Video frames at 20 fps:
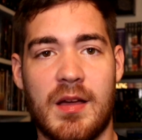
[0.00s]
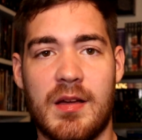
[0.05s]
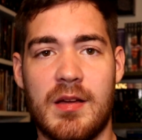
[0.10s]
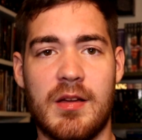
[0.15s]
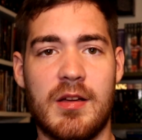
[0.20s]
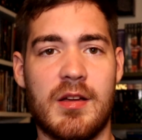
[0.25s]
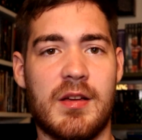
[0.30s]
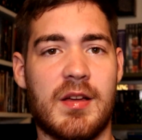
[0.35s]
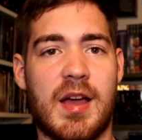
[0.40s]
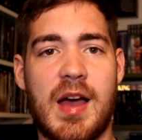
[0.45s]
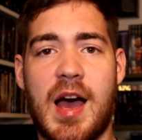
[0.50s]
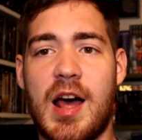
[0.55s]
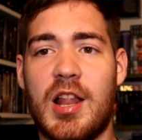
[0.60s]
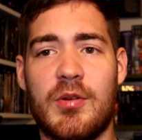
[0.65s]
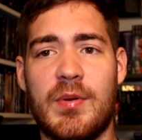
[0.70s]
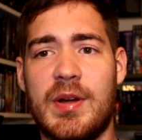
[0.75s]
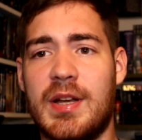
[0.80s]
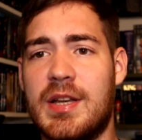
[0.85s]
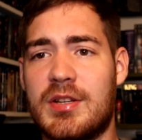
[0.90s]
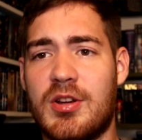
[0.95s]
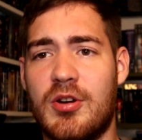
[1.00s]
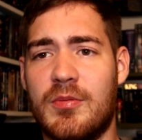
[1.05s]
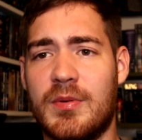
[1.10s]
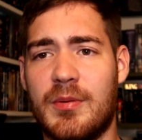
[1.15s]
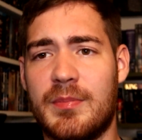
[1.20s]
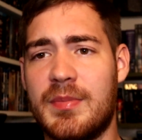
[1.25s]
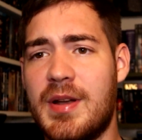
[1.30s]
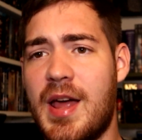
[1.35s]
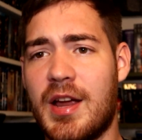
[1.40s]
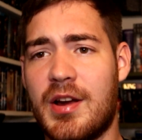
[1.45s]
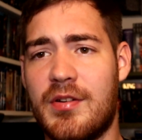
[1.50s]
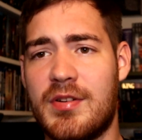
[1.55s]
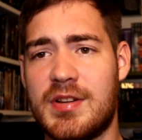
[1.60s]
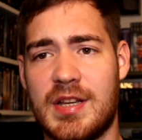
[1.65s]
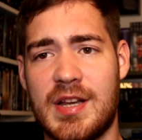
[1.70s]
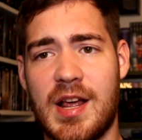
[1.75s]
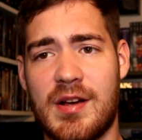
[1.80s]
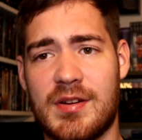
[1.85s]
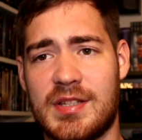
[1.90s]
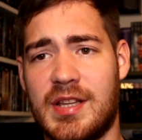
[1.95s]
Halloween is coming up. NECA has
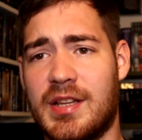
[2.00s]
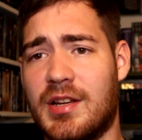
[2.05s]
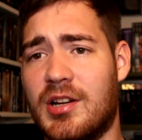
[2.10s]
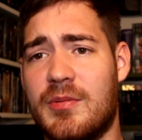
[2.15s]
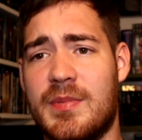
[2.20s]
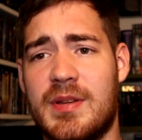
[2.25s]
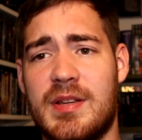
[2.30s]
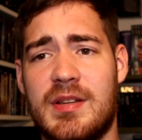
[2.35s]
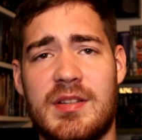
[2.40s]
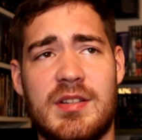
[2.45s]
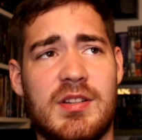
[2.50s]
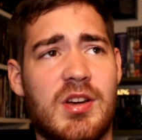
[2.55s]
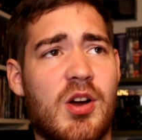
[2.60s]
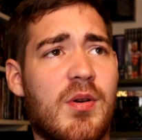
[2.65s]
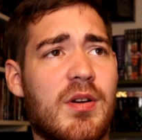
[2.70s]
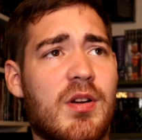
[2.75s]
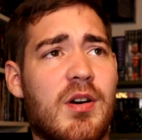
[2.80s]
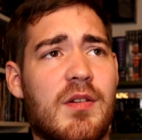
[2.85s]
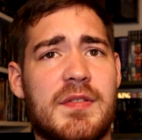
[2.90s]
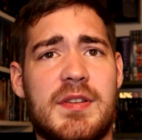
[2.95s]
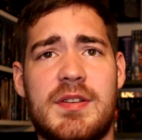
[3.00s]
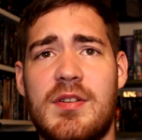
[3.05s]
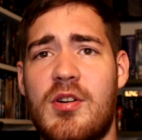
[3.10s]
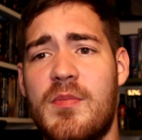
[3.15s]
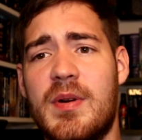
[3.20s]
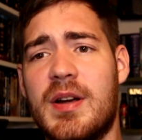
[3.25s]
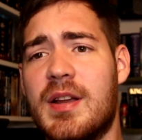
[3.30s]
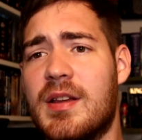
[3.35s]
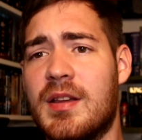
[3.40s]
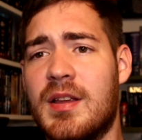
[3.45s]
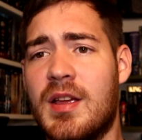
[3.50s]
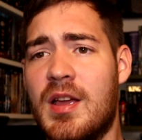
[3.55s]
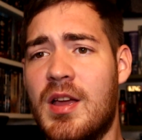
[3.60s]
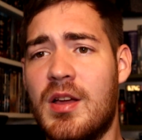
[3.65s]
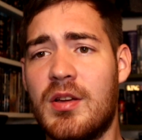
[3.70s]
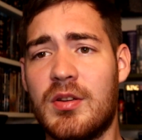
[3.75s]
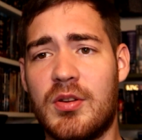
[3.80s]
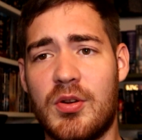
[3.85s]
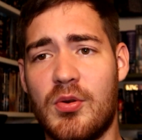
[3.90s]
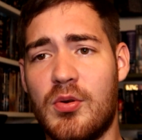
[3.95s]
announced they're going to be showing off so many
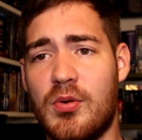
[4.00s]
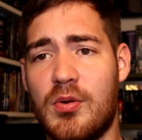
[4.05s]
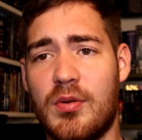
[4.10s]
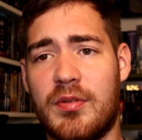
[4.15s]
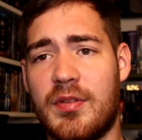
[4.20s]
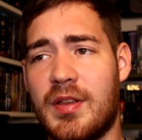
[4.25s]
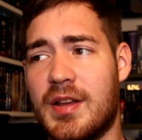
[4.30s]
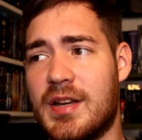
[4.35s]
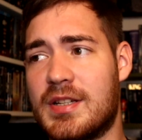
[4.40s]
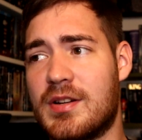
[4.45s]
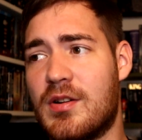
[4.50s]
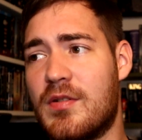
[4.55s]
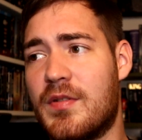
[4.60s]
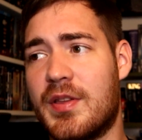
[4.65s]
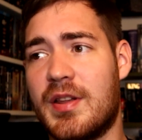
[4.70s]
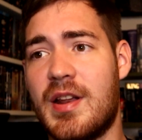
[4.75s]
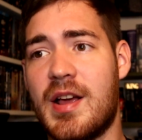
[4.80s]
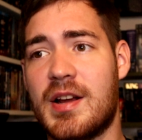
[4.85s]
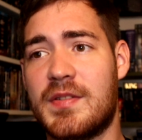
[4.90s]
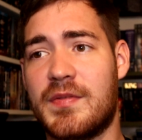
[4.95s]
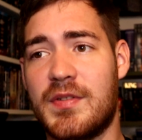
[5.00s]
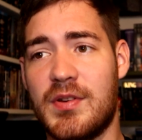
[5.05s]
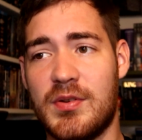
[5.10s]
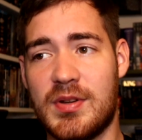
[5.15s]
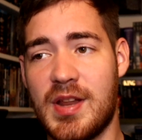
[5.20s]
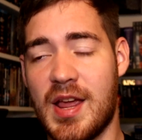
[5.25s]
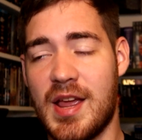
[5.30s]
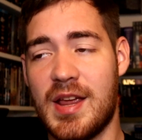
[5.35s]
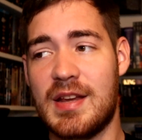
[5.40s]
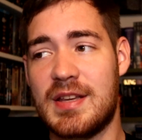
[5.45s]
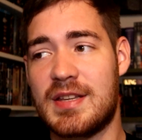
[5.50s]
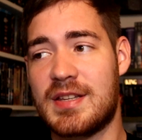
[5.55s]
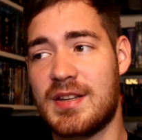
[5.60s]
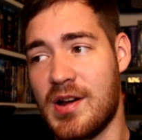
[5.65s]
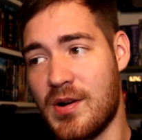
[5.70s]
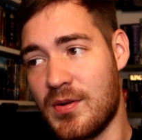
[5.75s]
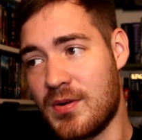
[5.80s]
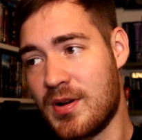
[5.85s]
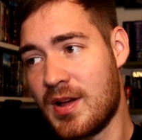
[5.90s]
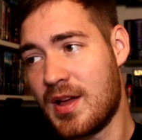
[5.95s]
cool things over the next few days,
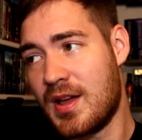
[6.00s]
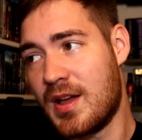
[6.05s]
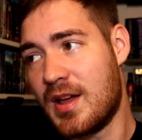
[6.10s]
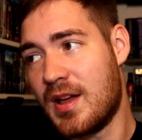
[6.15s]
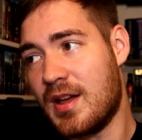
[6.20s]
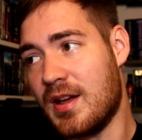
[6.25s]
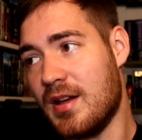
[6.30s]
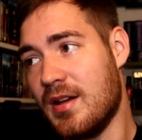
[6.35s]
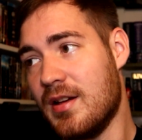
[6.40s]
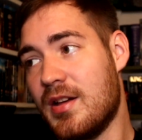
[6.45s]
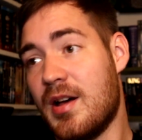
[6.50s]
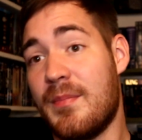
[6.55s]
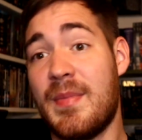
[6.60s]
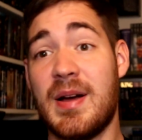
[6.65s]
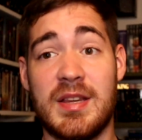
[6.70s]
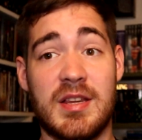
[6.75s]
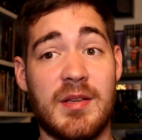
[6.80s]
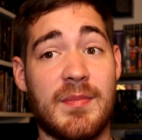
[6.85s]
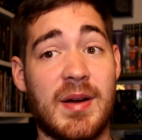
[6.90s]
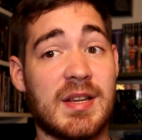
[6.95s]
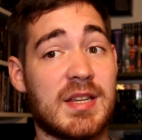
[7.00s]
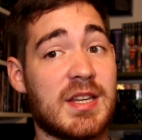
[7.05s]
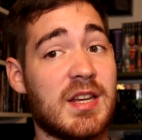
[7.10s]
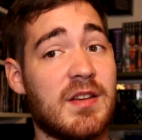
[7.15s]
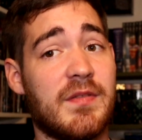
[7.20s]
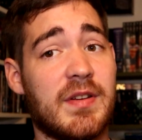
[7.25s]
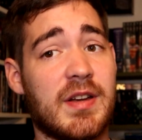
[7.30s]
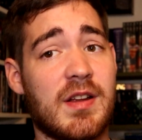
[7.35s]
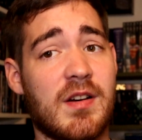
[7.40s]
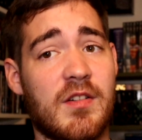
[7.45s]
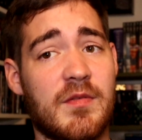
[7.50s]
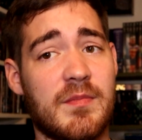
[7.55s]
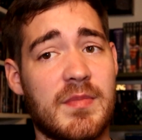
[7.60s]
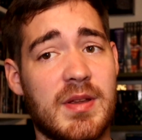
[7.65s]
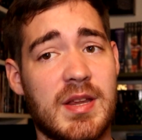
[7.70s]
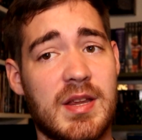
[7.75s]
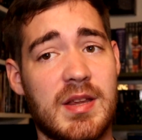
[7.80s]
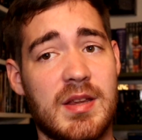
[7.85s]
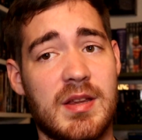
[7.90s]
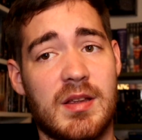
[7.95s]
so you might see a video of
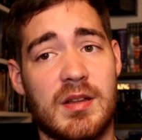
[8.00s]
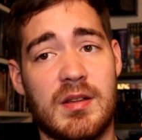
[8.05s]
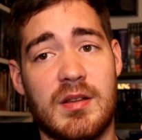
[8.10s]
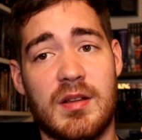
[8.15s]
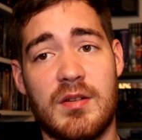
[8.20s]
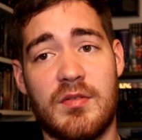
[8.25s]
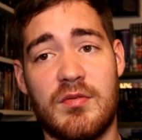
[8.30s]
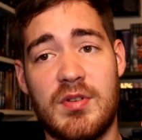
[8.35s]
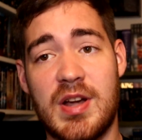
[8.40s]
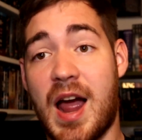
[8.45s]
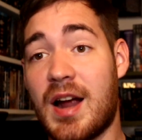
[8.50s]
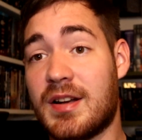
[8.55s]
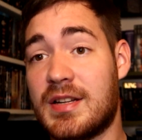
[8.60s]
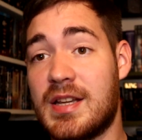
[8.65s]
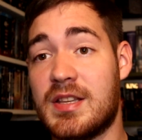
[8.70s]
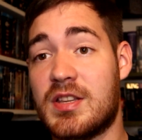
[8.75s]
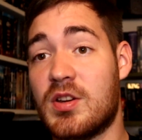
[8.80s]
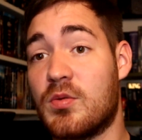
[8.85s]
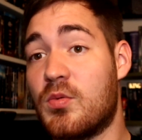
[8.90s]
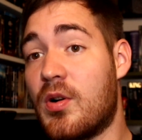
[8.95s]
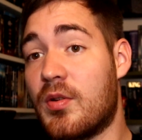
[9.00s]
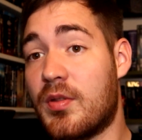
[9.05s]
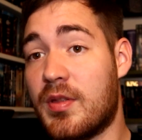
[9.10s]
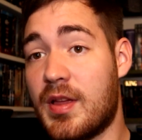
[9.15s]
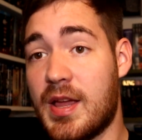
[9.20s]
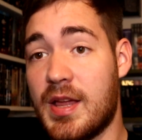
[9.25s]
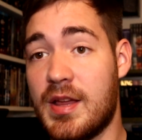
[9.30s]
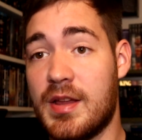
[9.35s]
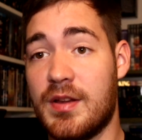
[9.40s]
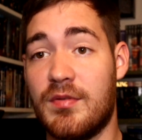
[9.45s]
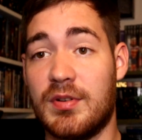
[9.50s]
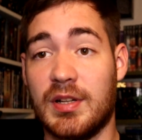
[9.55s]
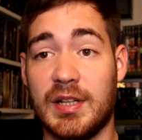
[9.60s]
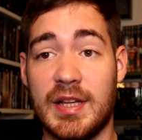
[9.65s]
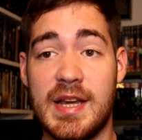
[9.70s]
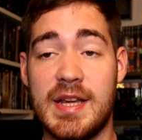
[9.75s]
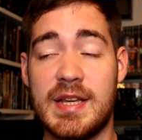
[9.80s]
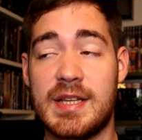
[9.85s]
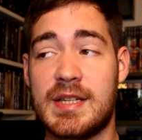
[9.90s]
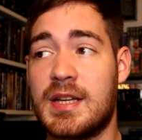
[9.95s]
me reacting to what they
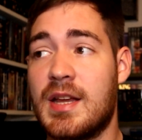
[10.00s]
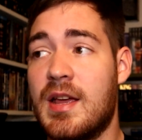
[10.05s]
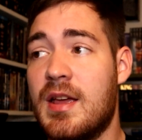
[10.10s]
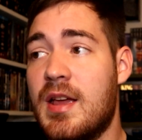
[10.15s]
release.